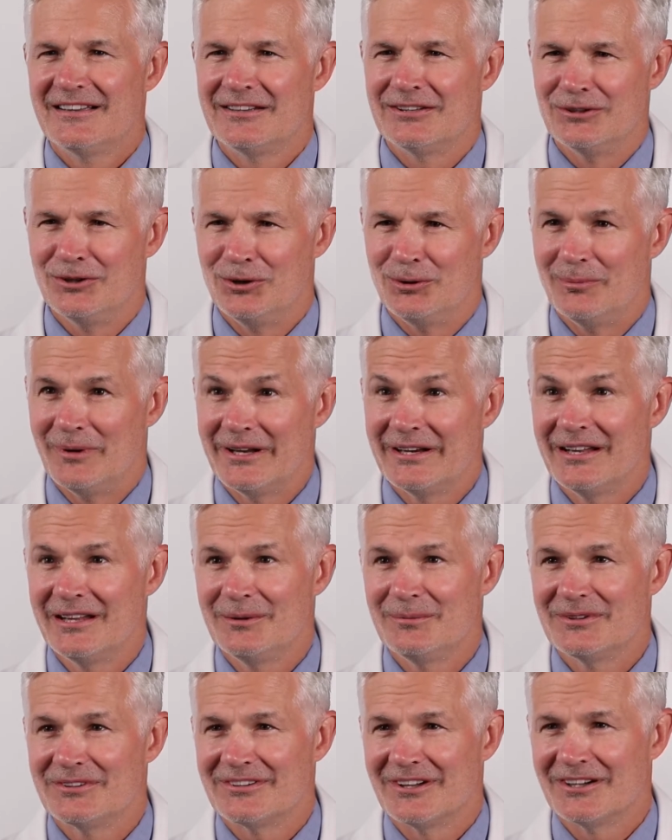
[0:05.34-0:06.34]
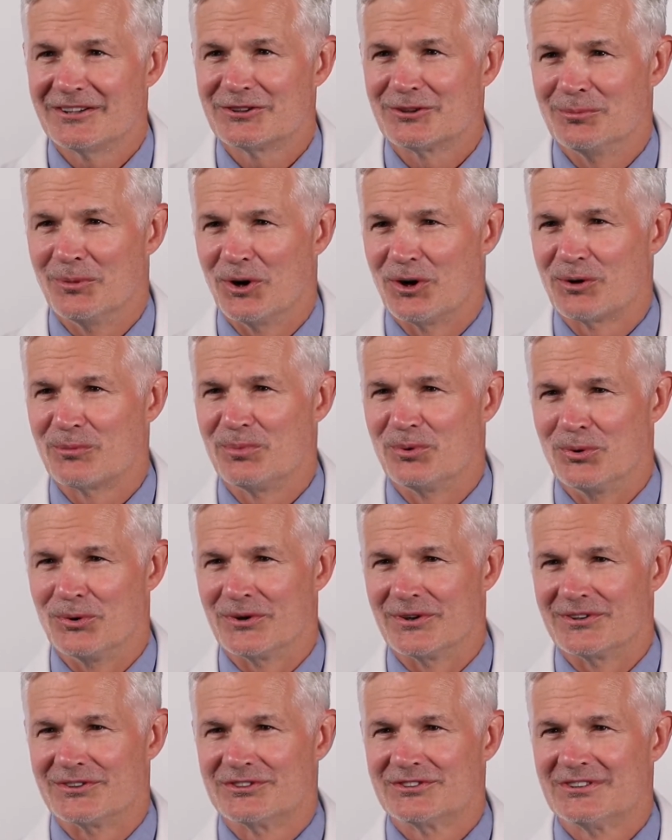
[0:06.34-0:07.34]
Hello, my name is Doctor Mark
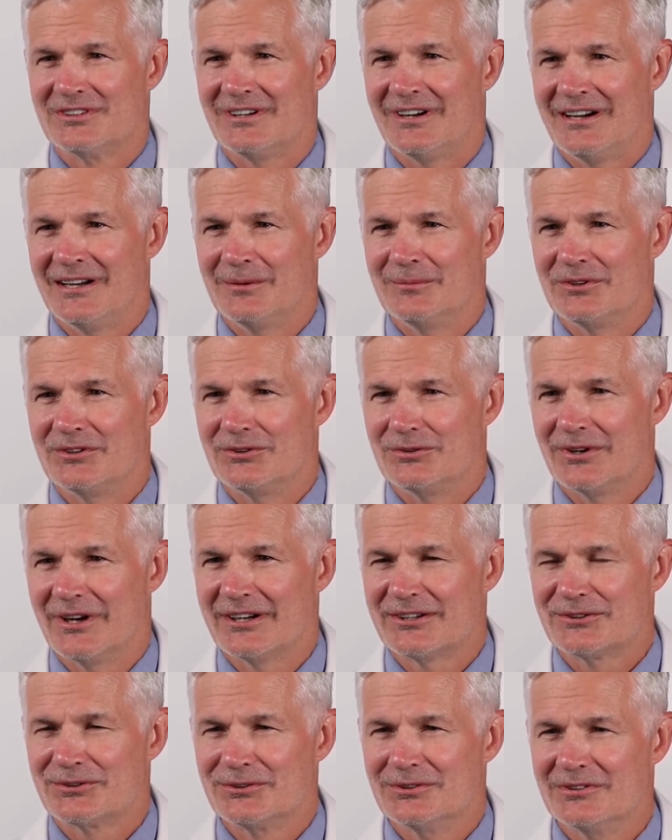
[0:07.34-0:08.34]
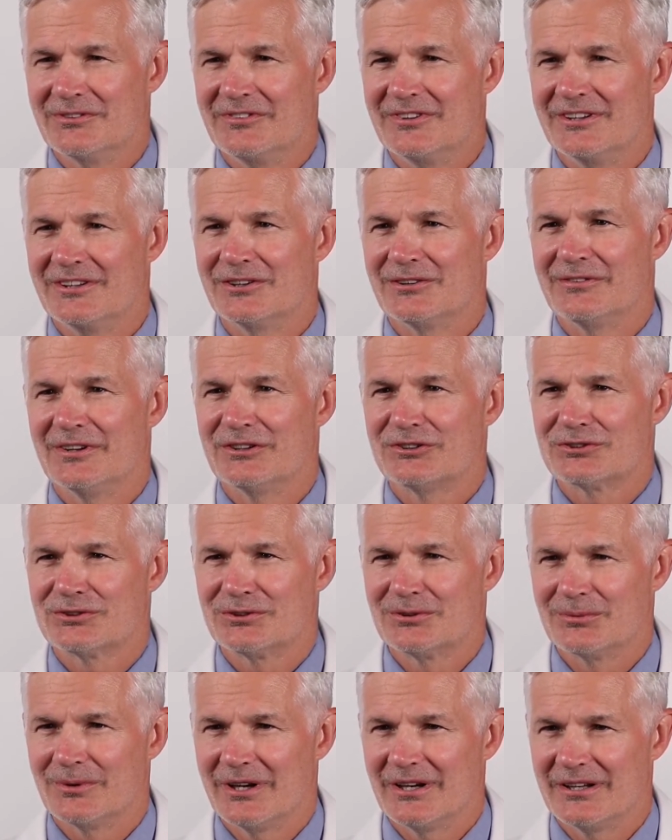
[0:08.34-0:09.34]
Borge. I am the director of the
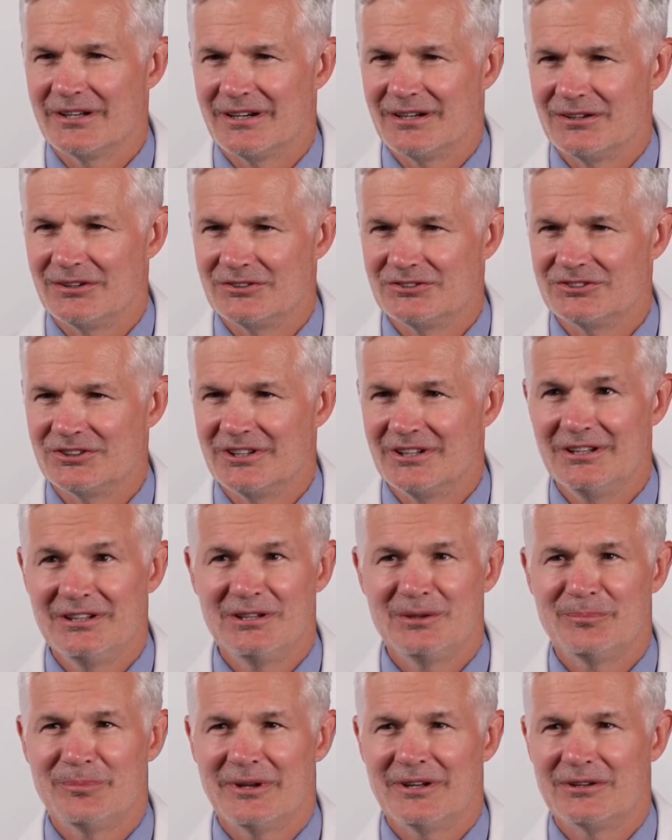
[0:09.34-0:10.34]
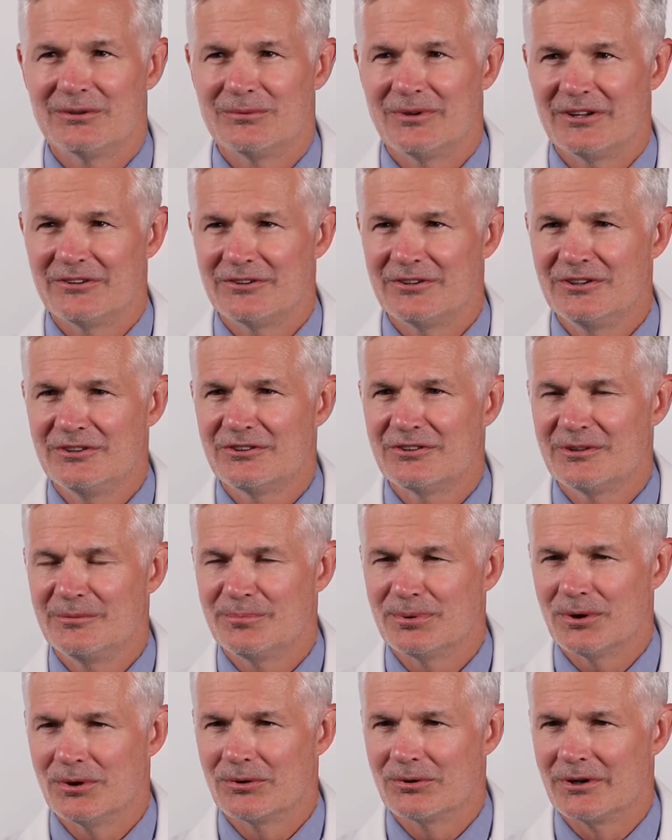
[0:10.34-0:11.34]
Interventional Radiology Independent Residency
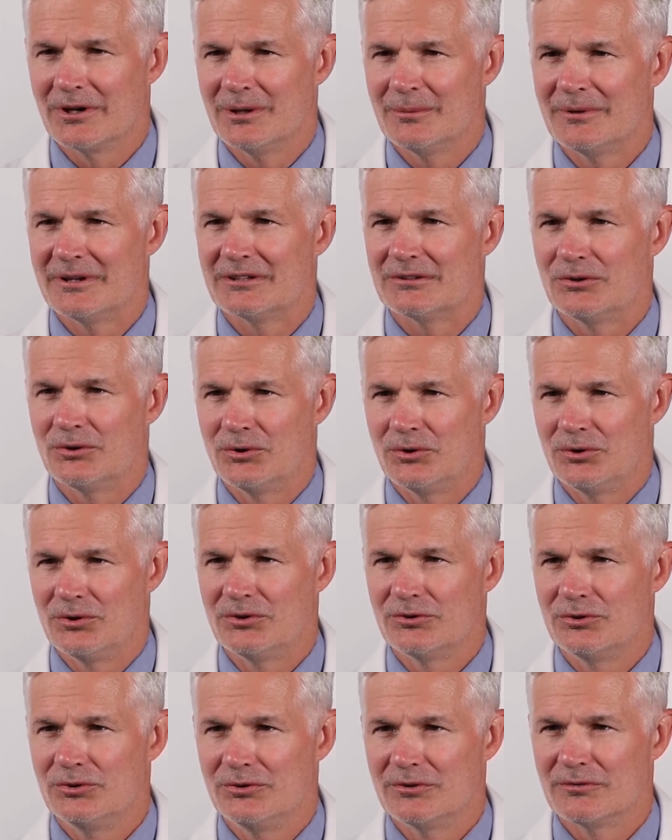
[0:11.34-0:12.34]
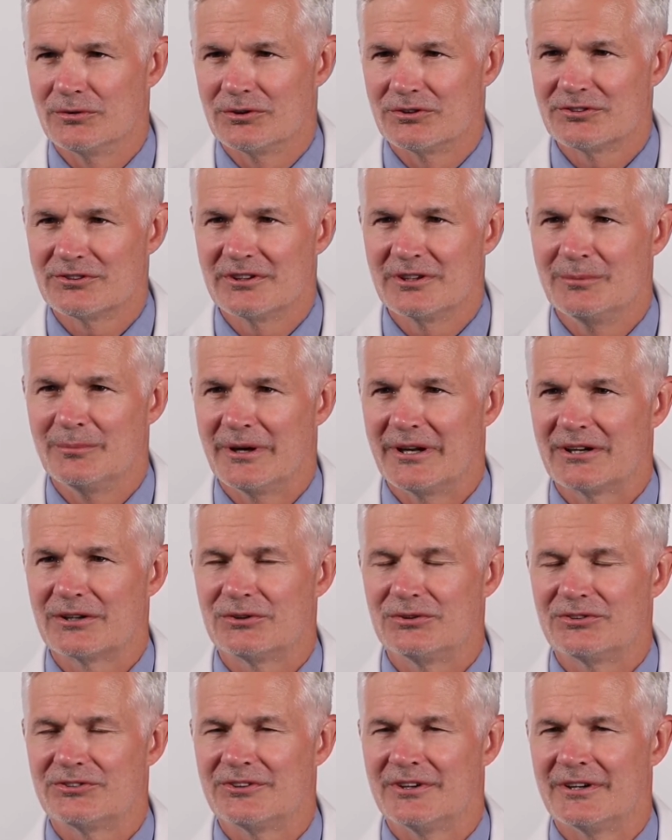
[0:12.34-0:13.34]
Program at Loyola University
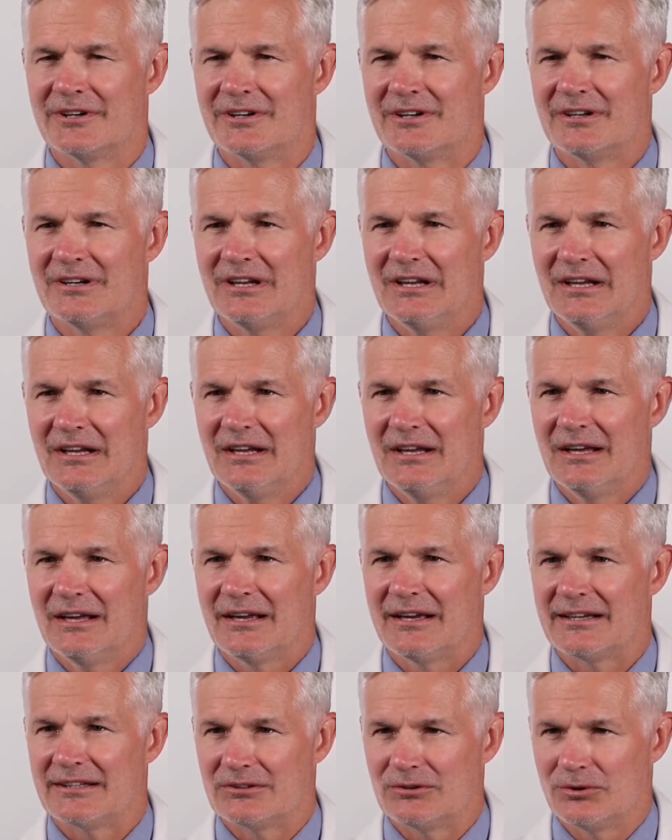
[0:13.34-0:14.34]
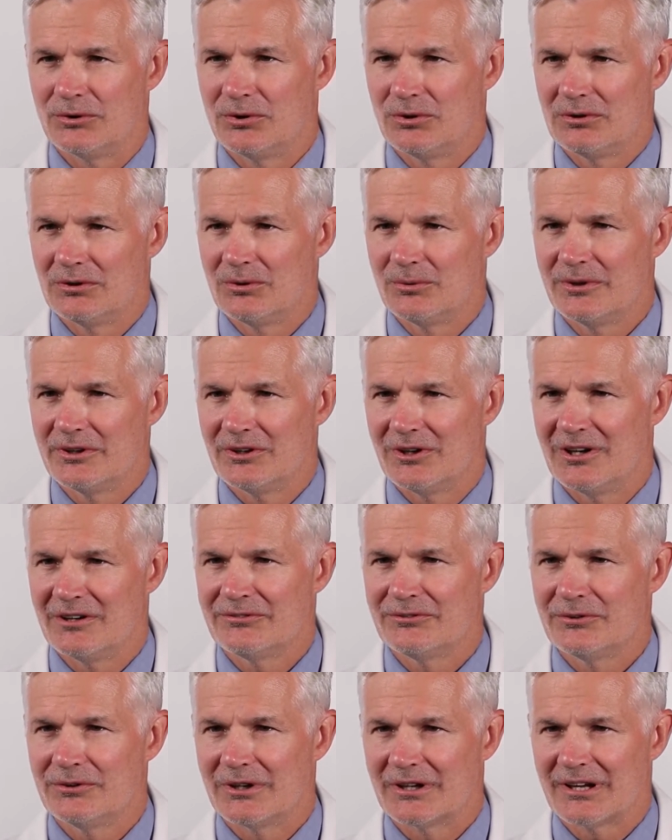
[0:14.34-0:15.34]
Medical Center. At Loyola, we
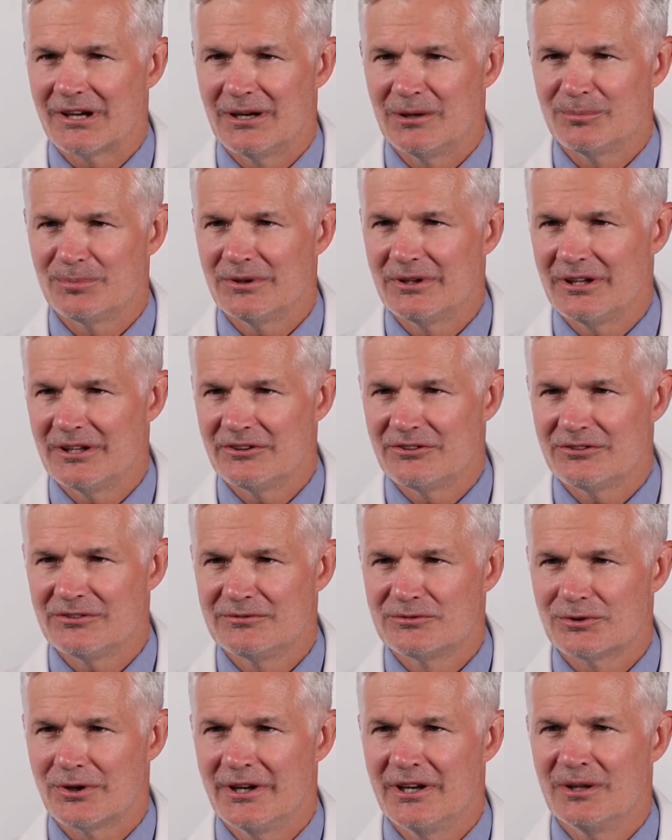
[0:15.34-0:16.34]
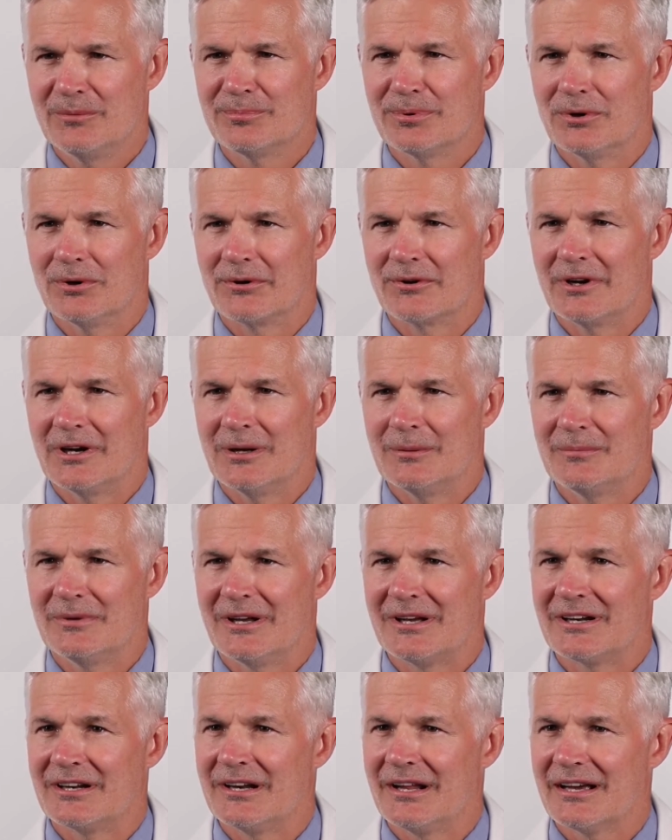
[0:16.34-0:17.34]
offer a comprehensive training program
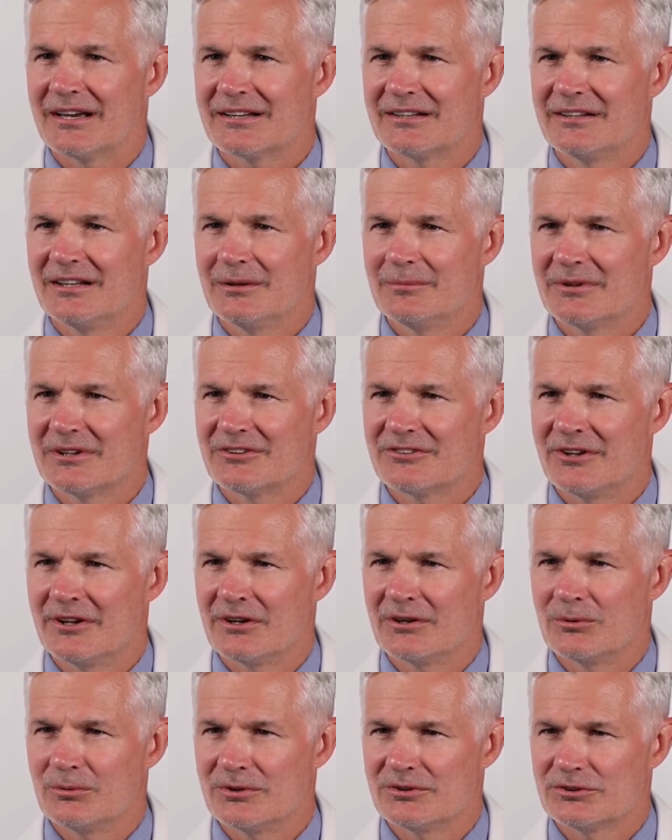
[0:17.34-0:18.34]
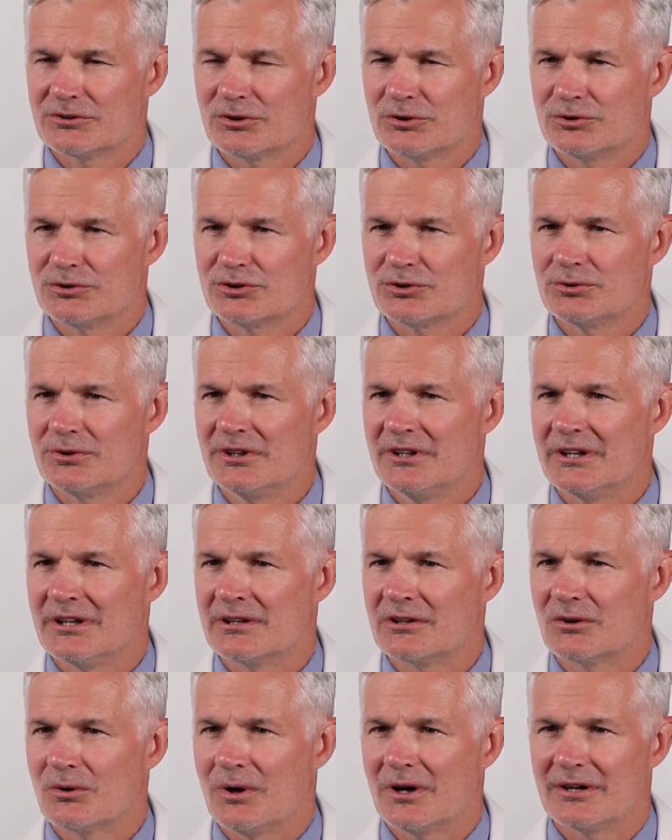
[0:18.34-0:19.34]
at an academic center with tertiary
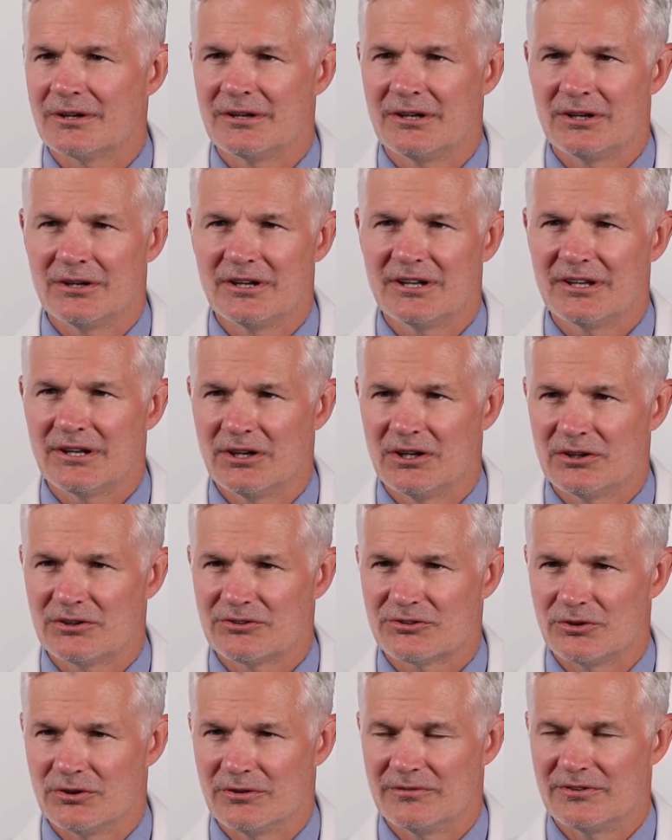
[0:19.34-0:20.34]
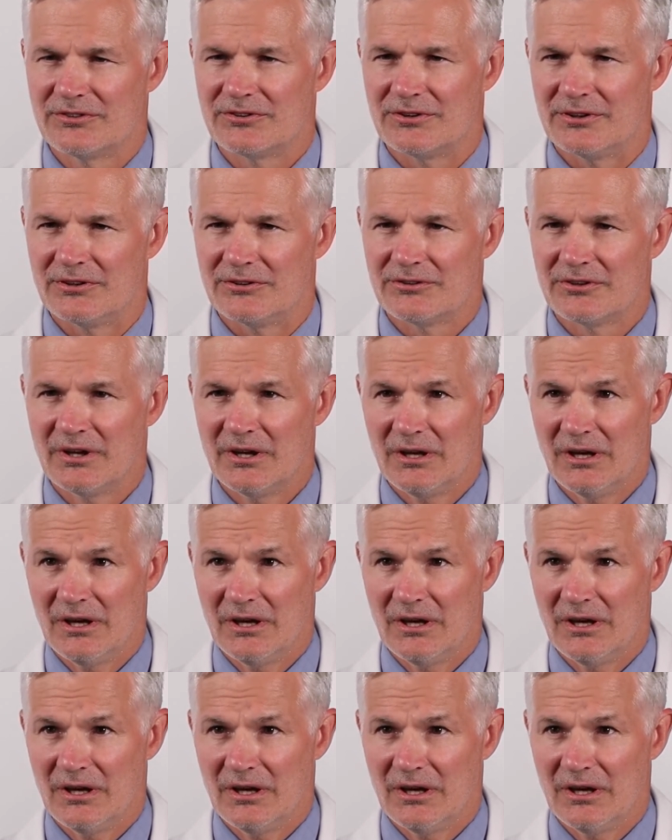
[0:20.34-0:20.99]
and quaternary care services.